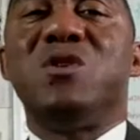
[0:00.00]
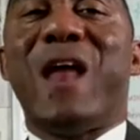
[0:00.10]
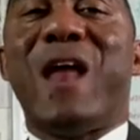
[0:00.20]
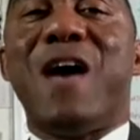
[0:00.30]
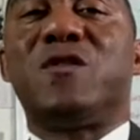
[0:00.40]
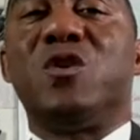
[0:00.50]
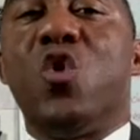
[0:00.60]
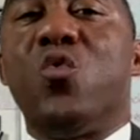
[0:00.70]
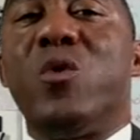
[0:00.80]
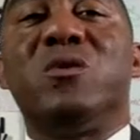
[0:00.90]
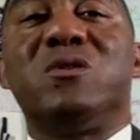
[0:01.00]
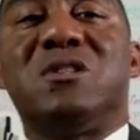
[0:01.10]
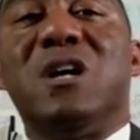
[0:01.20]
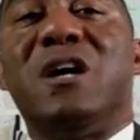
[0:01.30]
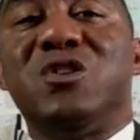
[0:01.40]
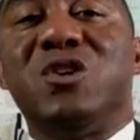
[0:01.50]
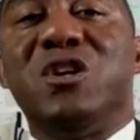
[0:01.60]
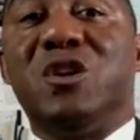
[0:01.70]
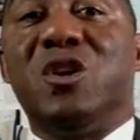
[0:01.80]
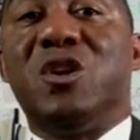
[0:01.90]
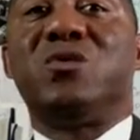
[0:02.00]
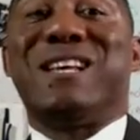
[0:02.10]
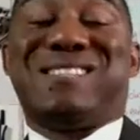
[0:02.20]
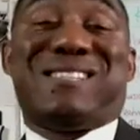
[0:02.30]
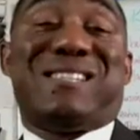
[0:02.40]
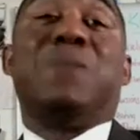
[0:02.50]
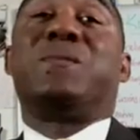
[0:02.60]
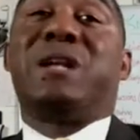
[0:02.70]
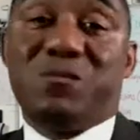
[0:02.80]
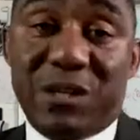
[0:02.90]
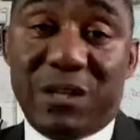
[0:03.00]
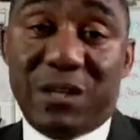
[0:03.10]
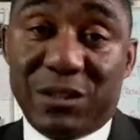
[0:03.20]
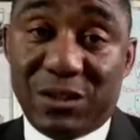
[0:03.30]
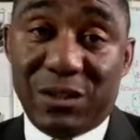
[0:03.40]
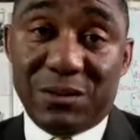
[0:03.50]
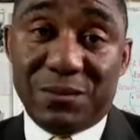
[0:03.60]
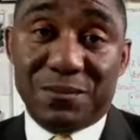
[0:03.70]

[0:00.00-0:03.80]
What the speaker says: you don't have to know what was done to you to know that something has been done to you.